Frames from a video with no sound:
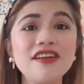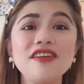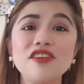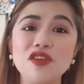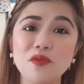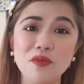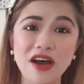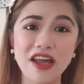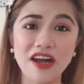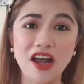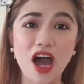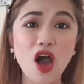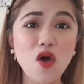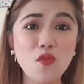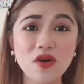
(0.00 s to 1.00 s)
no matter
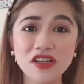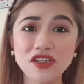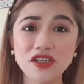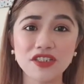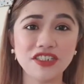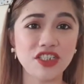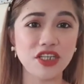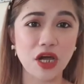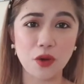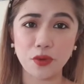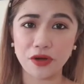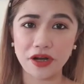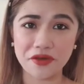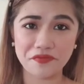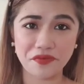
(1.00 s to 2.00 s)
how much you shower
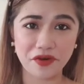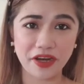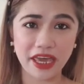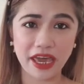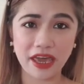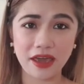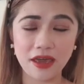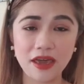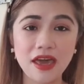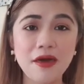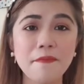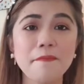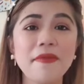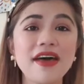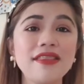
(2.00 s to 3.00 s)
every day,
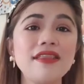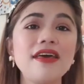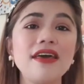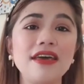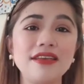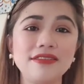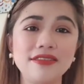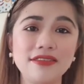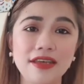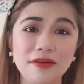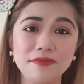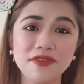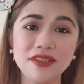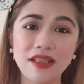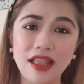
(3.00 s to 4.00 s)
but it
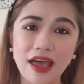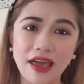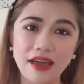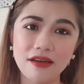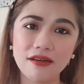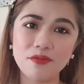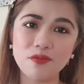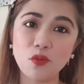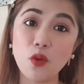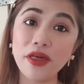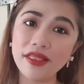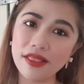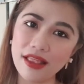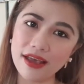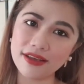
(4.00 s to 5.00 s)
seems like
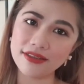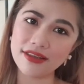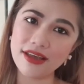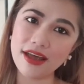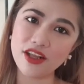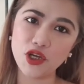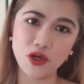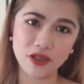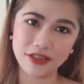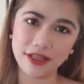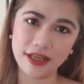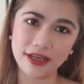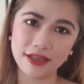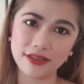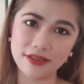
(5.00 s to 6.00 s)
pointless and
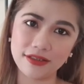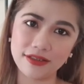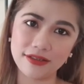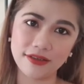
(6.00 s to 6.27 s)
useless.